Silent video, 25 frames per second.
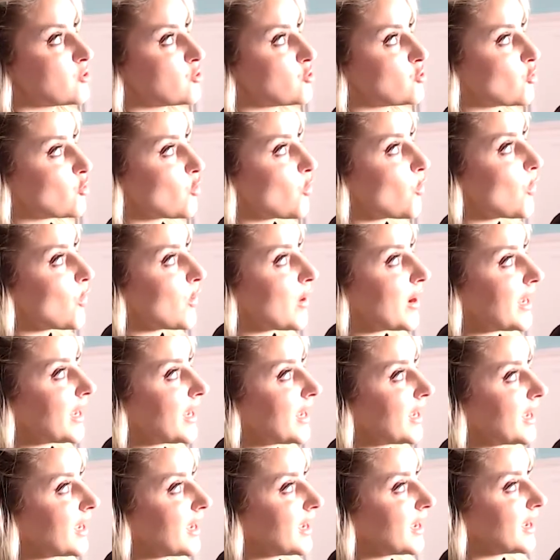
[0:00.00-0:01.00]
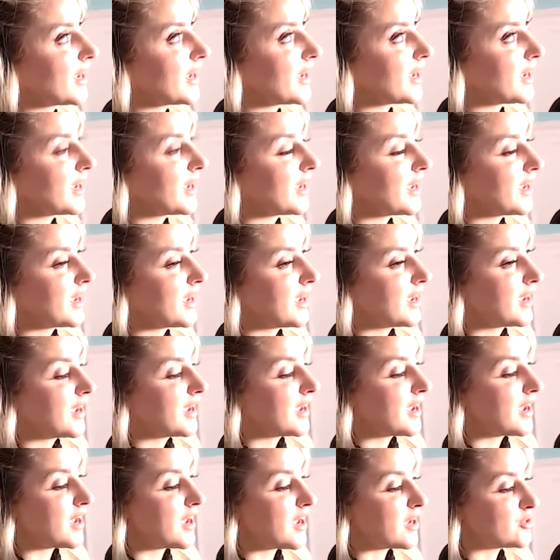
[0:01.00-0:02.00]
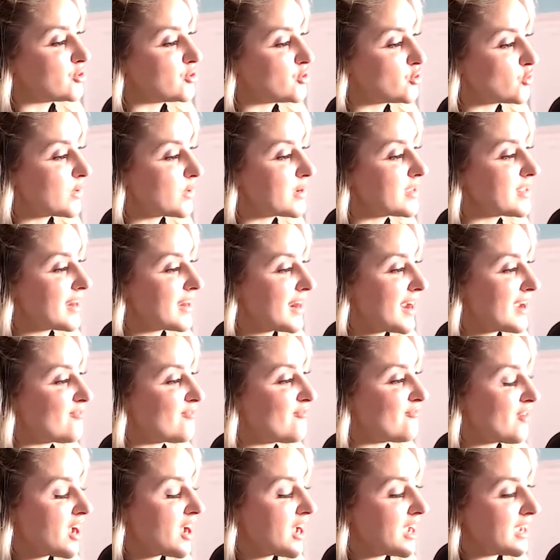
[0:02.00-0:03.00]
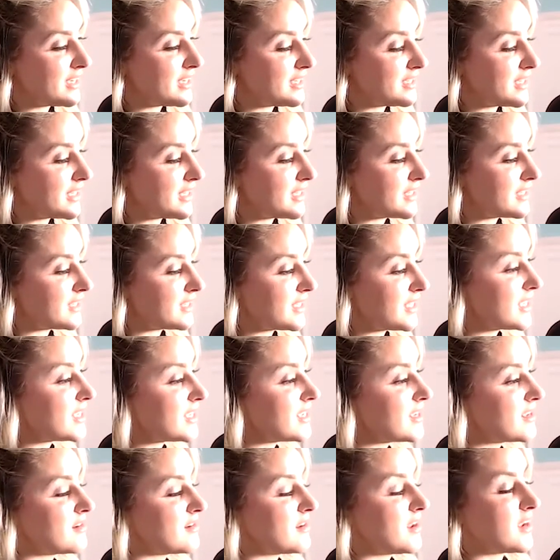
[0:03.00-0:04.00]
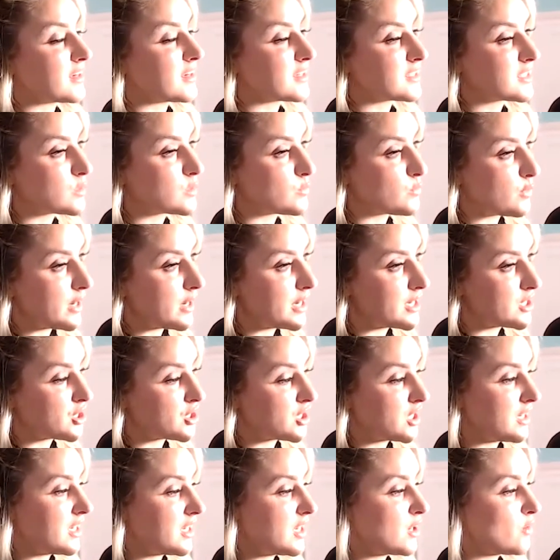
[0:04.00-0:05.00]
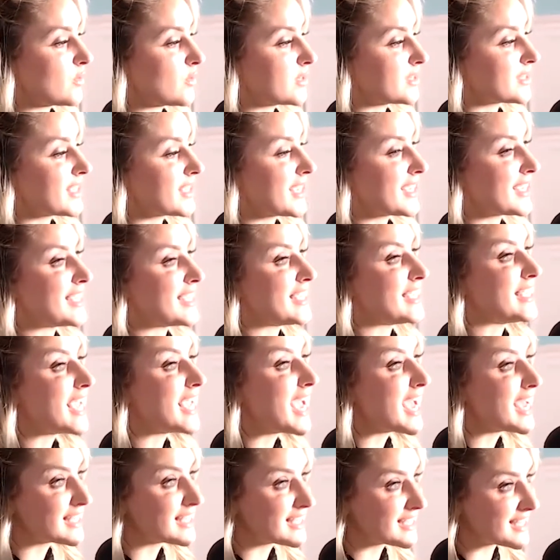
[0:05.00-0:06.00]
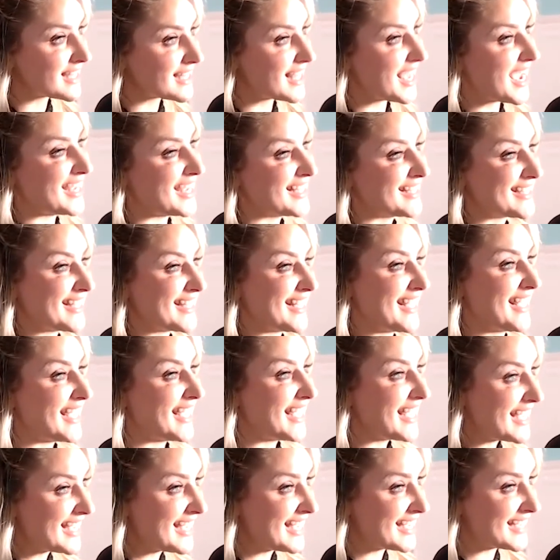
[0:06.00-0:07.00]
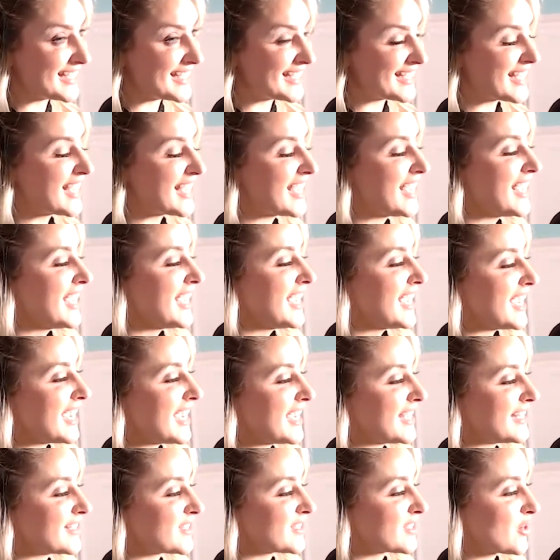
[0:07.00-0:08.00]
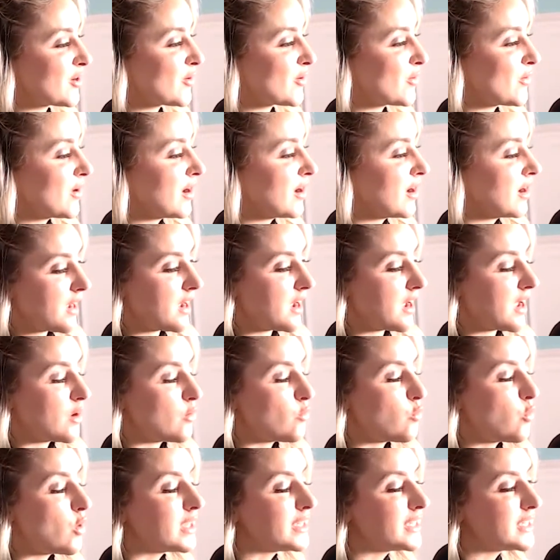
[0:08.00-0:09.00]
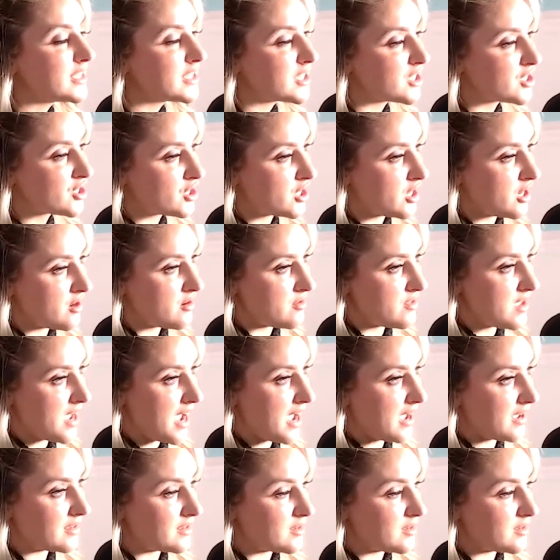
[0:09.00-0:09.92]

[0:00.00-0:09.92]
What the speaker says: joy, a joy that I find is in expression, it was like, yes, that's it. And so I wanted to share that